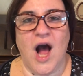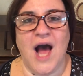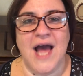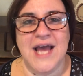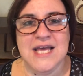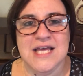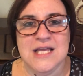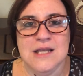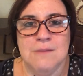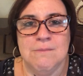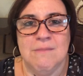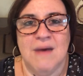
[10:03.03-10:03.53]
I
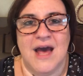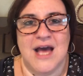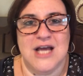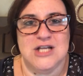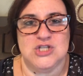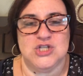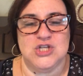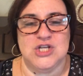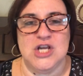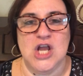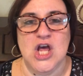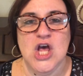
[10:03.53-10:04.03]
can
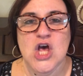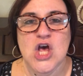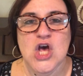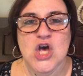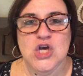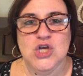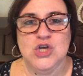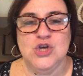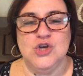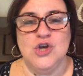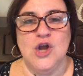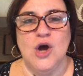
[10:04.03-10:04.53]
imagine,
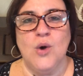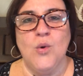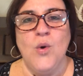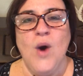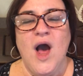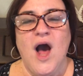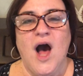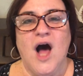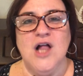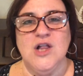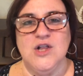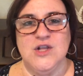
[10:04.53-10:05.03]
you know,
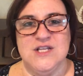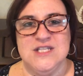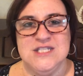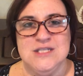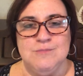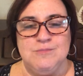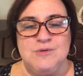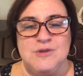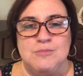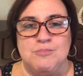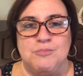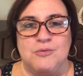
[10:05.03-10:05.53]

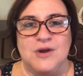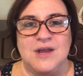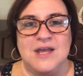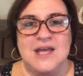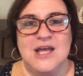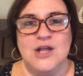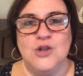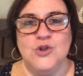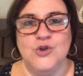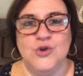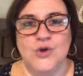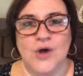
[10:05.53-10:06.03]
Elizabeth
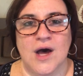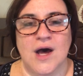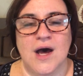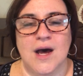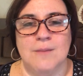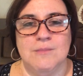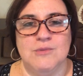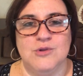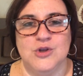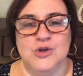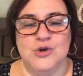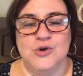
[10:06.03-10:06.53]
bringing
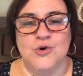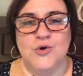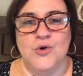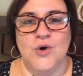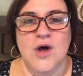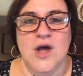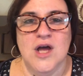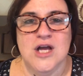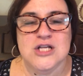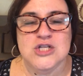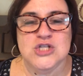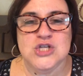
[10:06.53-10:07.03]
little
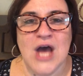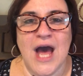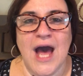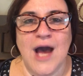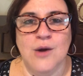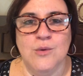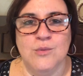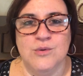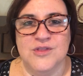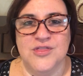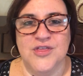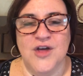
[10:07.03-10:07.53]

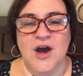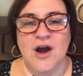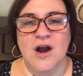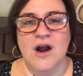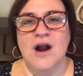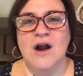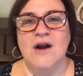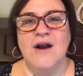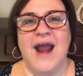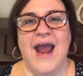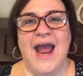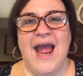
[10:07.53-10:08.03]
Jack with
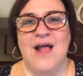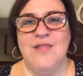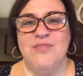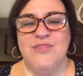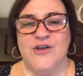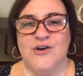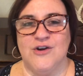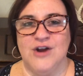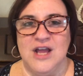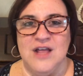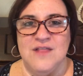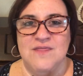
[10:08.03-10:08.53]
her, and
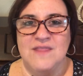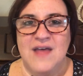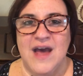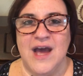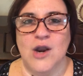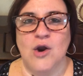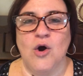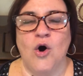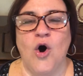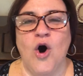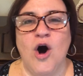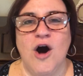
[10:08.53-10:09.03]
they're in
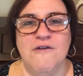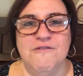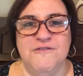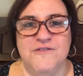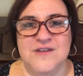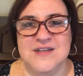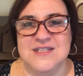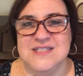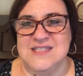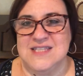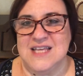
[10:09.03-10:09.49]
that office.